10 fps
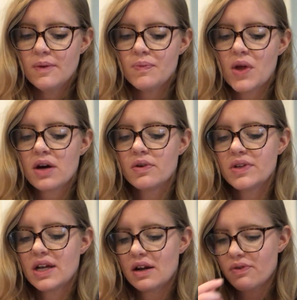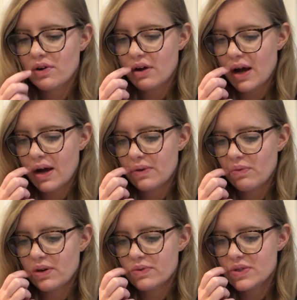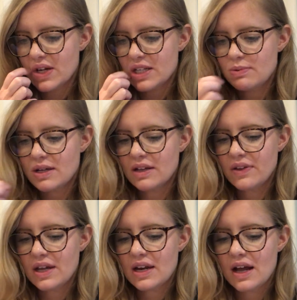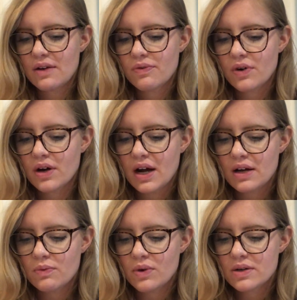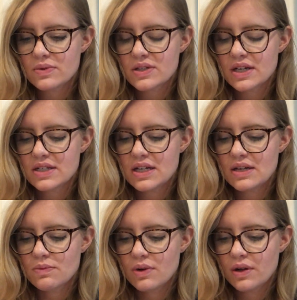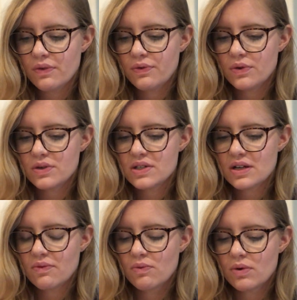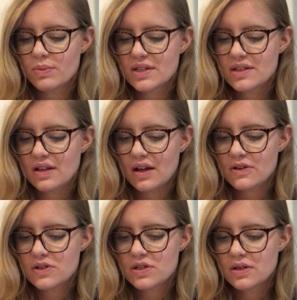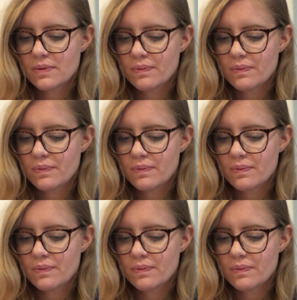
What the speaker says: Not only had I forgotten what it was like to be clean, I had forgotten what it was like to eat real food instead of wormy sludge.